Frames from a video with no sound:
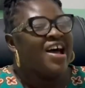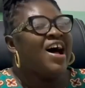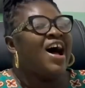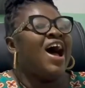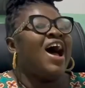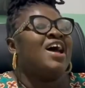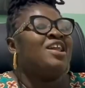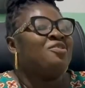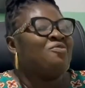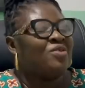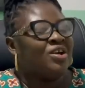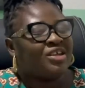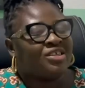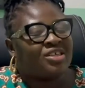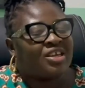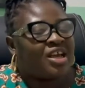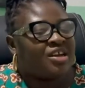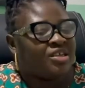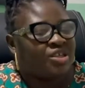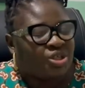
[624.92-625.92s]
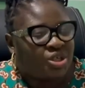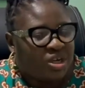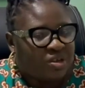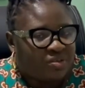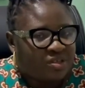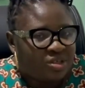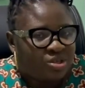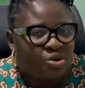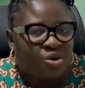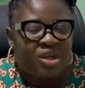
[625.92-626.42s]
Anyways, you get the
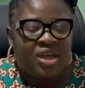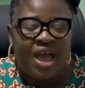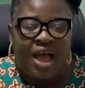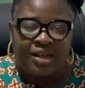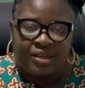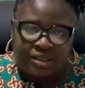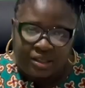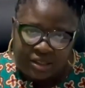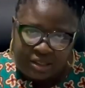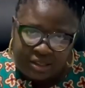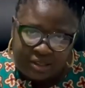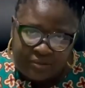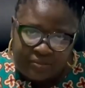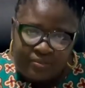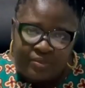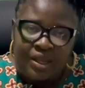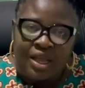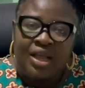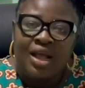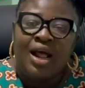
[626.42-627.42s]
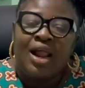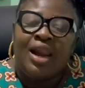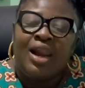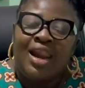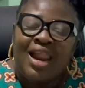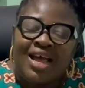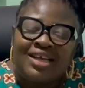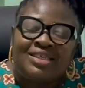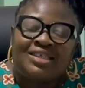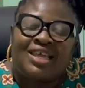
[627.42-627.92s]
gist. So yes,
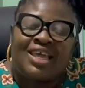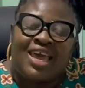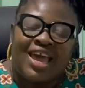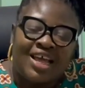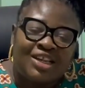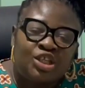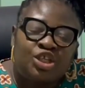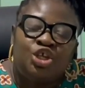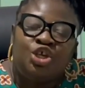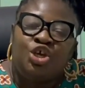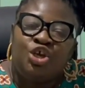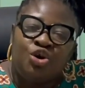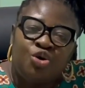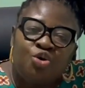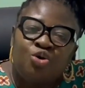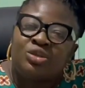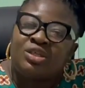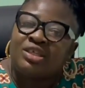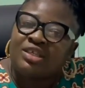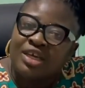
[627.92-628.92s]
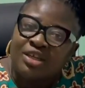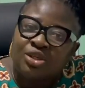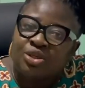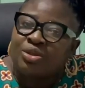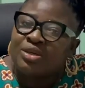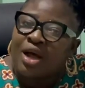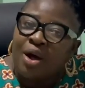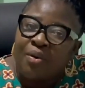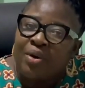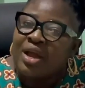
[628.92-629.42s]
let's get you settled
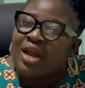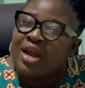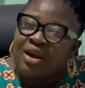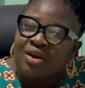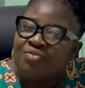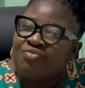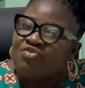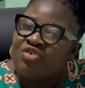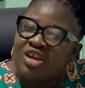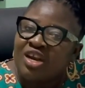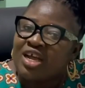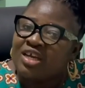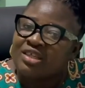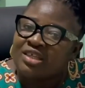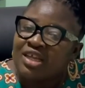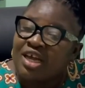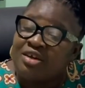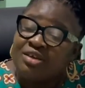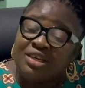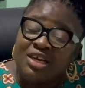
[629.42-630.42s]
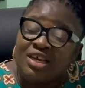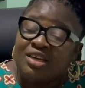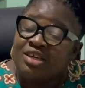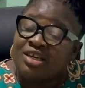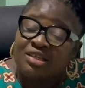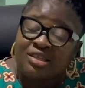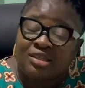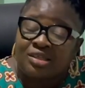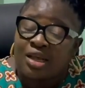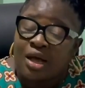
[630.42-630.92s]
down in real estate in
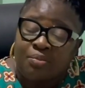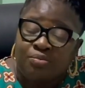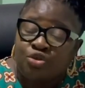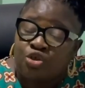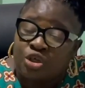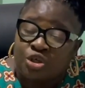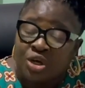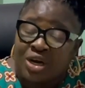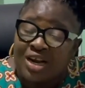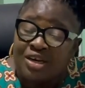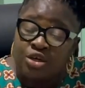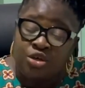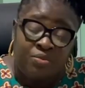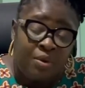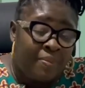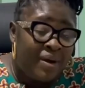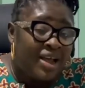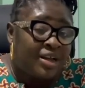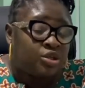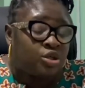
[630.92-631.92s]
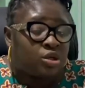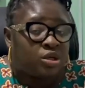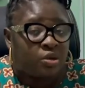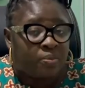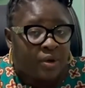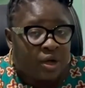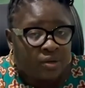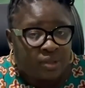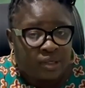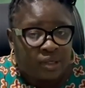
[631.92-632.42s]
this treasure garden. Remember I talked
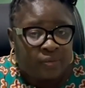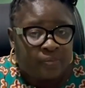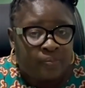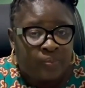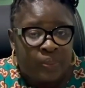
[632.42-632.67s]
about it.